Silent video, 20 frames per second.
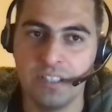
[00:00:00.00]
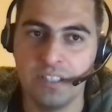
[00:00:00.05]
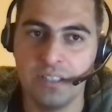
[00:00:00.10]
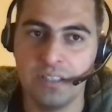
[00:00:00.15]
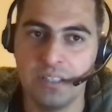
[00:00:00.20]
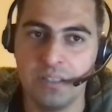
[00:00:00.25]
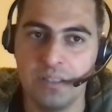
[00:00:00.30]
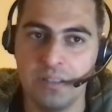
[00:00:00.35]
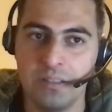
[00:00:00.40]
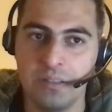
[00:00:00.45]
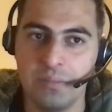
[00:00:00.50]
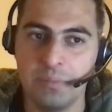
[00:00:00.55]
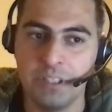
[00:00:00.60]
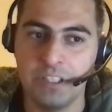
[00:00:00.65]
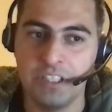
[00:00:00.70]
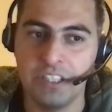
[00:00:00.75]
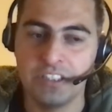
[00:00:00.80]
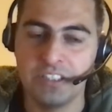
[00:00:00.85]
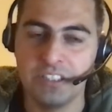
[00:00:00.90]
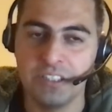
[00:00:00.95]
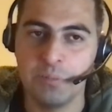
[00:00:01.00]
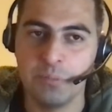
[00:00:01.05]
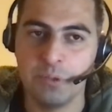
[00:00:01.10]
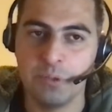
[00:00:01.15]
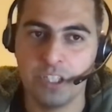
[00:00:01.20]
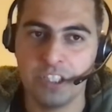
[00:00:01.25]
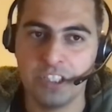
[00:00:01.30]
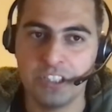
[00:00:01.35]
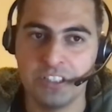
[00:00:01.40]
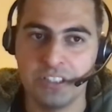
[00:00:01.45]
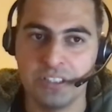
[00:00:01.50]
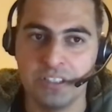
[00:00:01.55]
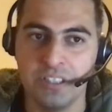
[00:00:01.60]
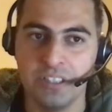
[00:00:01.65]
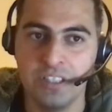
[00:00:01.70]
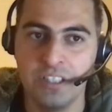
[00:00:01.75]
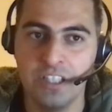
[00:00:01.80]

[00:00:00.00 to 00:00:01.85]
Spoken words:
that application in production.